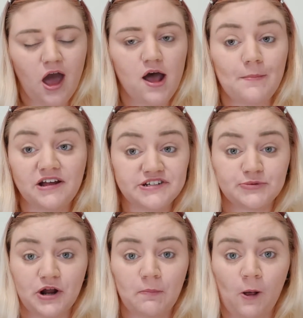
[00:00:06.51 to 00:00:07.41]
I just
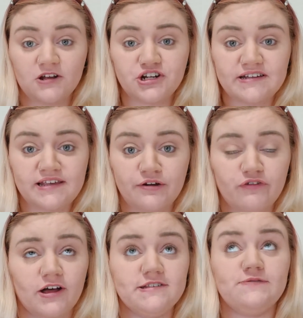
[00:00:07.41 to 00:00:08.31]
want to apologise in
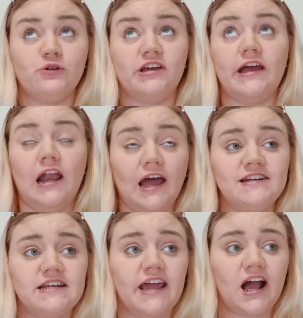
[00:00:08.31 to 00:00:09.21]
advance for the
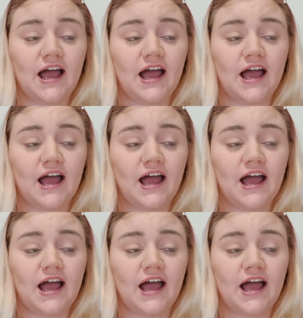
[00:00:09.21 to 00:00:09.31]
lighting.